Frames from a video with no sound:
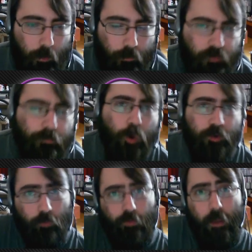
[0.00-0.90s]
There's
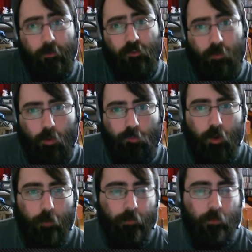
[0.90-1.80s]
more to the game as it goes
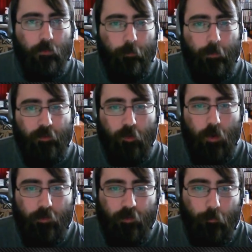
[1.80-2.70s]
on, but the basic
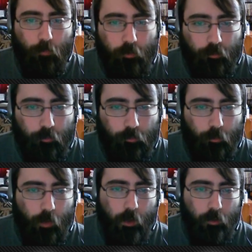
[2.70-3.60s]
concept is what I showed
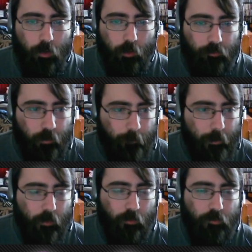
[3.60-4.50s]
you. You get your
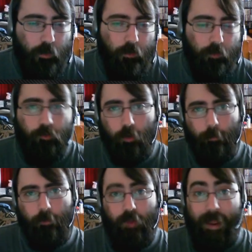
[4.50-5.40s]
emails, it
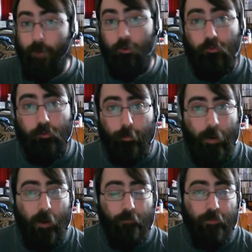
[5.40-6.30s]
determines how you should
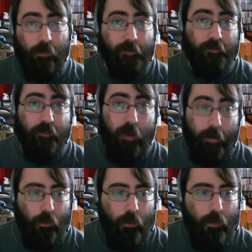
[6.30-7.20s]
prepare for the next
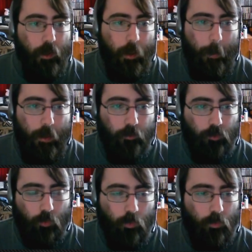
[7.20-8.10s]
day, and then
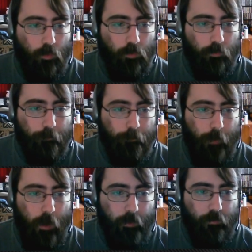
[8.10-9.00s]
you
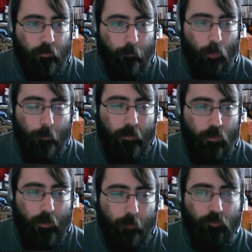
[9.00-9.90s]
buy either more
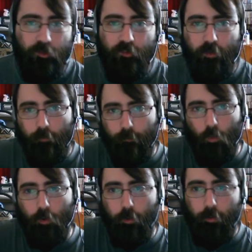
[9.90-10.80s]
menu items or just set the
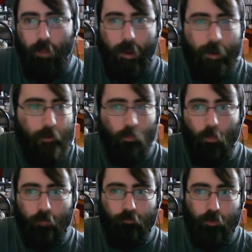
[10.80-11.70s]
4 you already had or
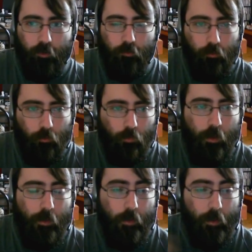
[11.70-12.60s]
whatever you need to do,
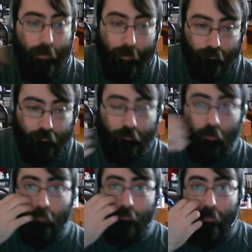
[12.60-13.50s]
and serve.